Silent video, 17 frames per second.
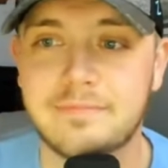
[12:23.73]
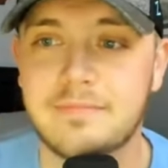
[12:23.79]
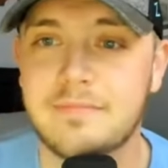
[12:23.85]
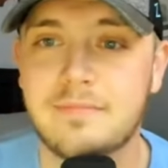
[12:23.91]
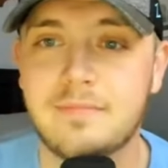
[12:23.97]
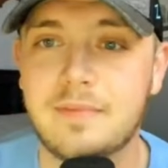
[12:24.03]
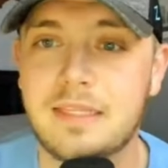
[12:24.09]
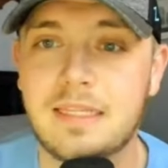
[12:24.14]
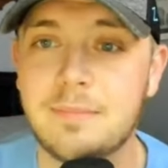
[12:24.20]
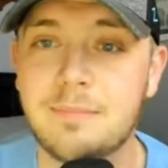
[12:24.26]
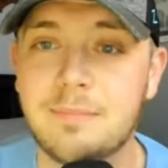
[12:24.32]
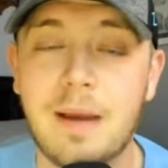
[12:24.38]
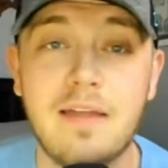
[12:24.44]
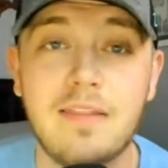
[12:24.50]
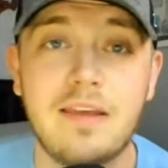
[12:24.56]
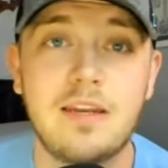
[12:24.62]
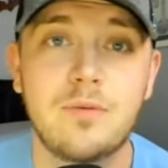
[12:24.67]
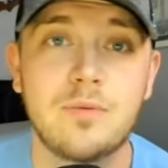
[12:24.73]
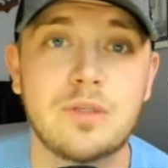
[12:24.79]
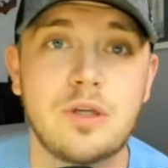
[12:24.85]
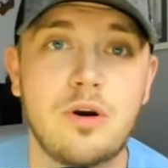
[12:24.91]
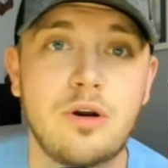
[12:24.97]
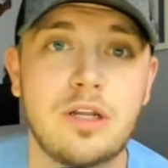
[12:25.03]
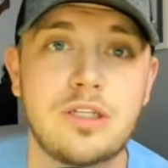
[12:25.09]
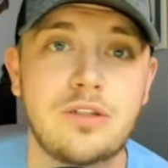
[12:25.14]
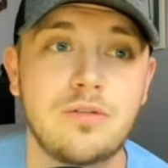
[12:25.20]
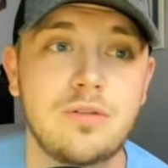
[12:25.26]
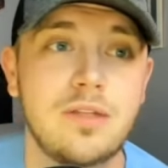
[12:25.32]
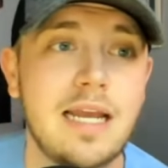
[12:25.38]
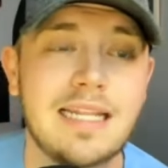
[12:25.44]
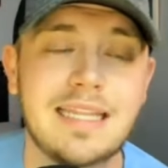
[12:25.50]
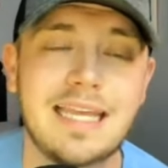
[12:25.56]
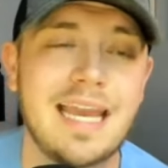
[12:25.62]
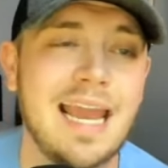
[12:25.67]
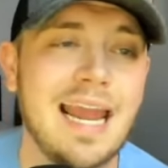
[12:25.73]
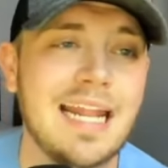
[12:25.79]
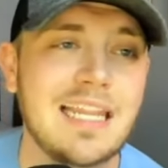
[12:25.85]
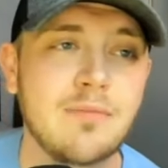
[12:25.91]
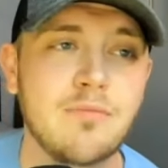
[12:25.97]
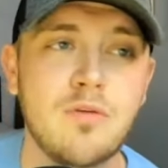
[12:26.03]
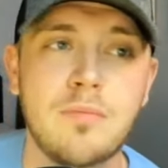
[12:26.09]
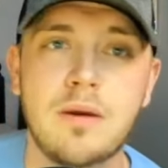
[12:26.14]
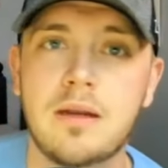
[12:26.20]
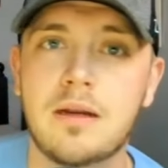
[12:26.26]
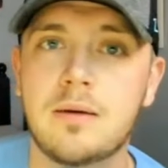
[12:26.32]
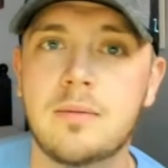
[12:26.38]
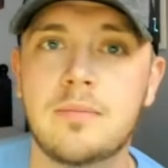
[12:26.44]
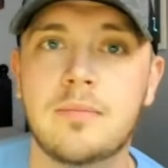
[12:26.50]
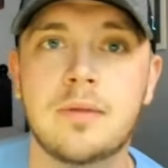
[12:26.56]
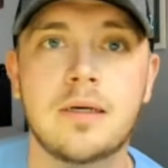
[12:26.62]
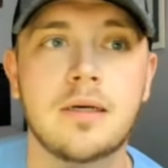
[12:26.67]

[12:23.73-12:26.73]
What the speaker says: by then it was already too late. They had the momentum.